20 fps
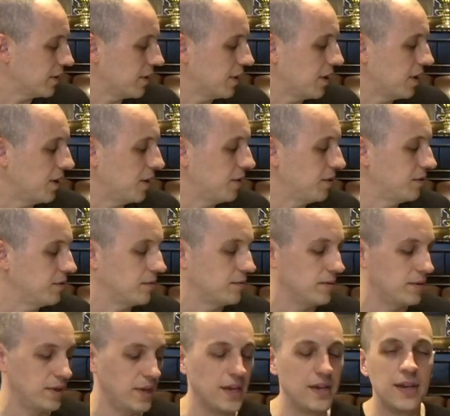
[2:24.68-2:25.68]
uh,
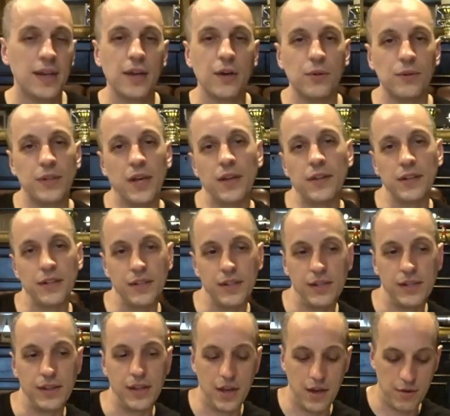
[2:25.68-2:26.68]
in-hilt
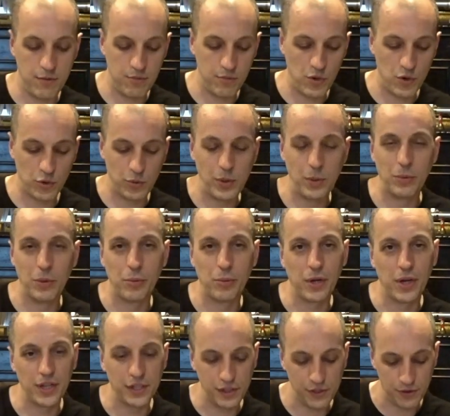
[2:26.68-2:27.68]
LED that most people are
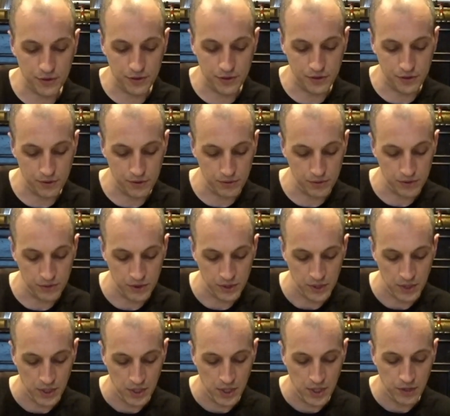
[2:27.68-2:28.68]
probably used to.
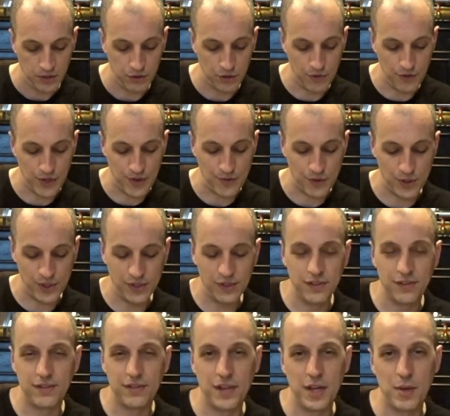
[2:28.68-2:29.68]
So if, if, you're
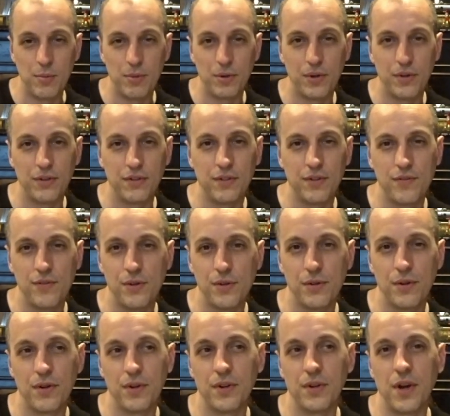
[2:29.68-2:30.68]
into sabers, if
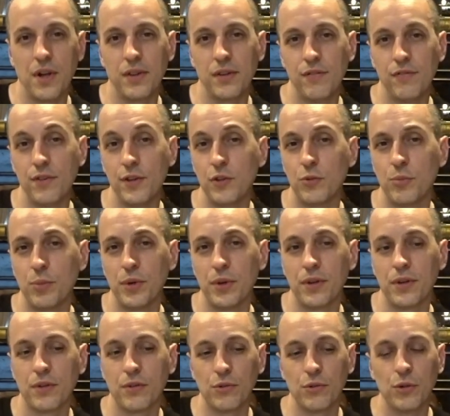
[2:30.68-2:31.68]
you're on the
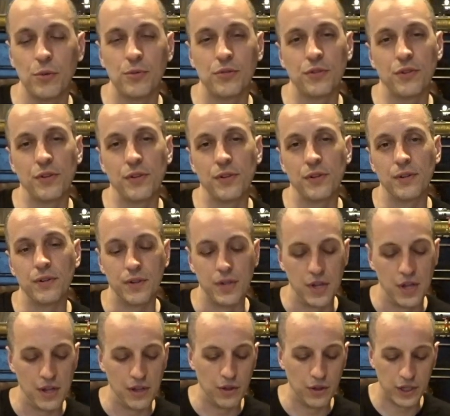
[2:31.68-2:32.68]
Facebook groups or you're
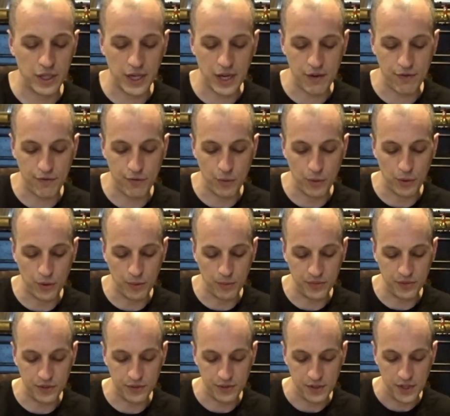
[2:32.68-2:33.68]
looking at
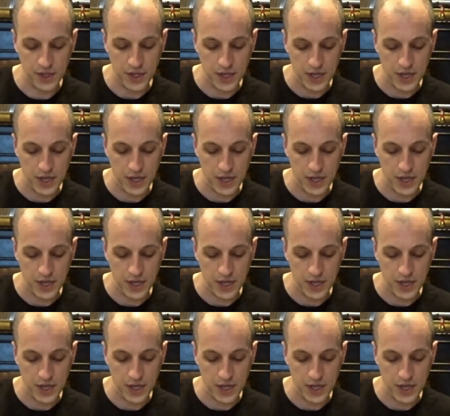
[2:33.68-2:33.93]
forums